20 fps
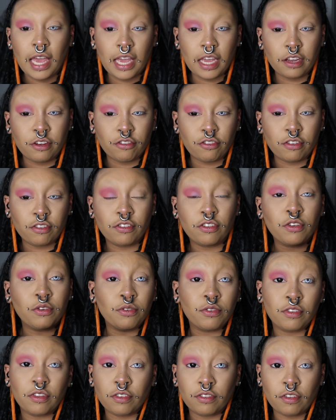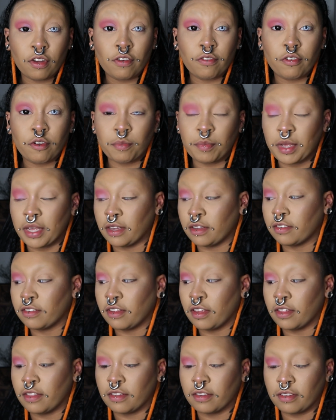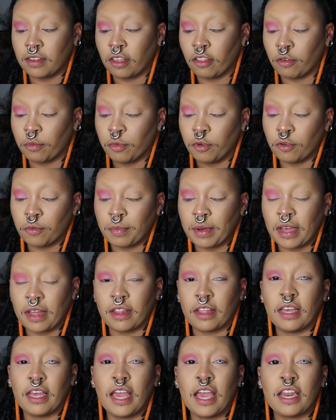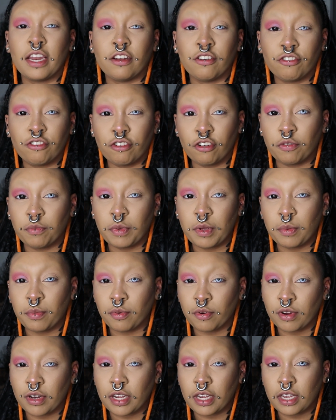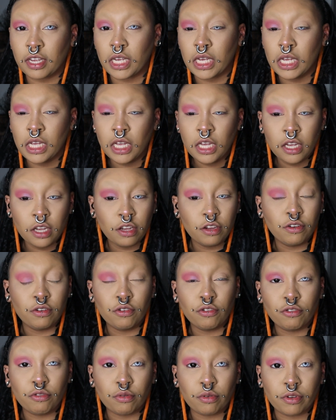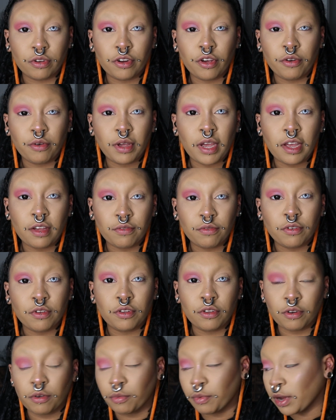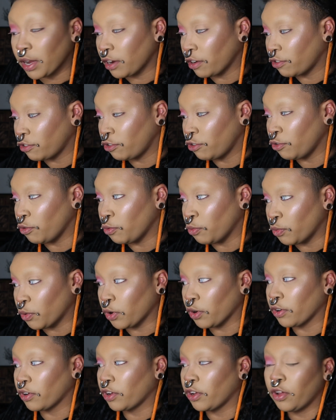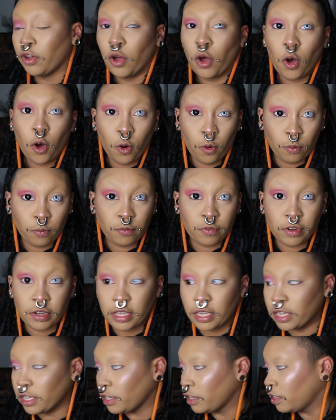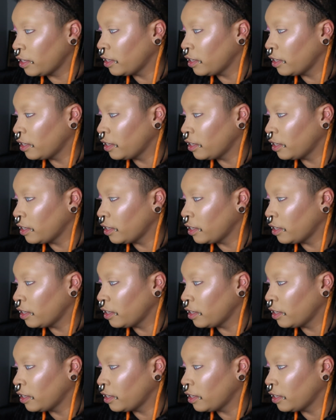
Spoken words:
and just use the softer pinks in the Sailor Moon palette and it should be pretty neutral and okay for you to wear to work, hopefully.